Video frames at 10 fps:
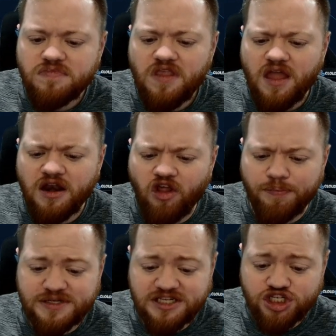Now, the
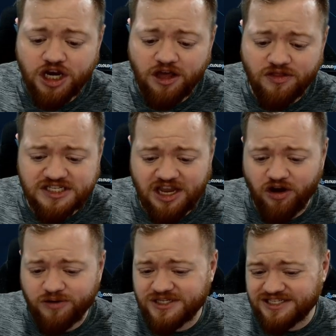positioning of the
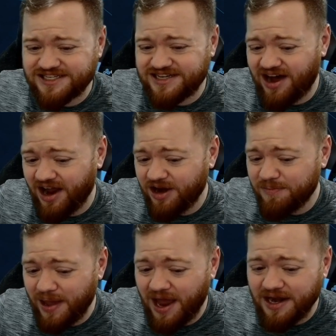scarabs is kind of
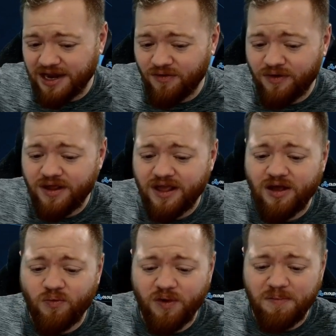bad here.
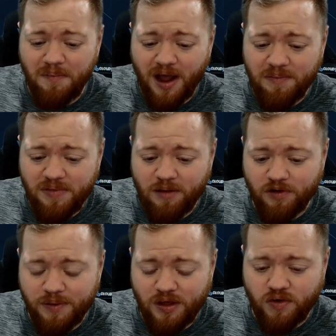We might be able
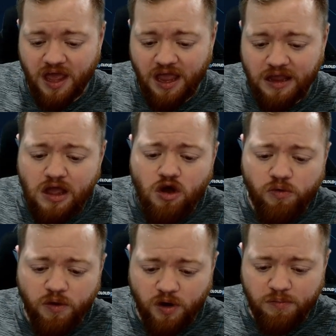to be okay.
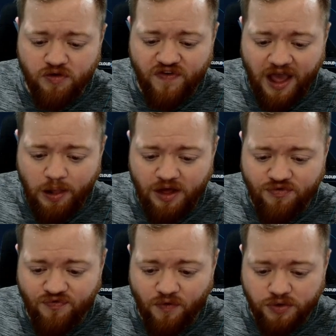We want to move Aleph
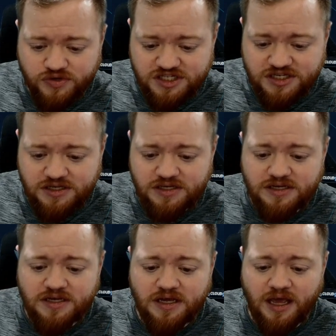first,
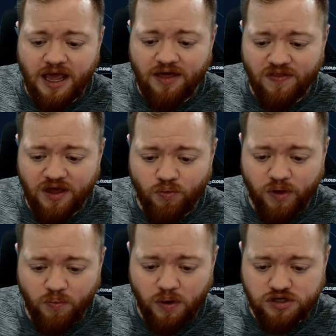and then
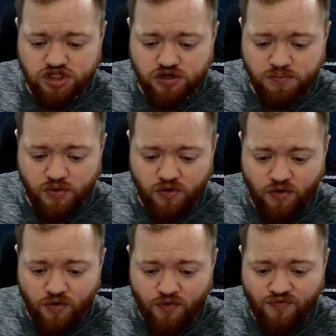we want to
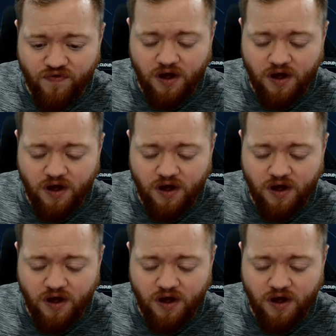move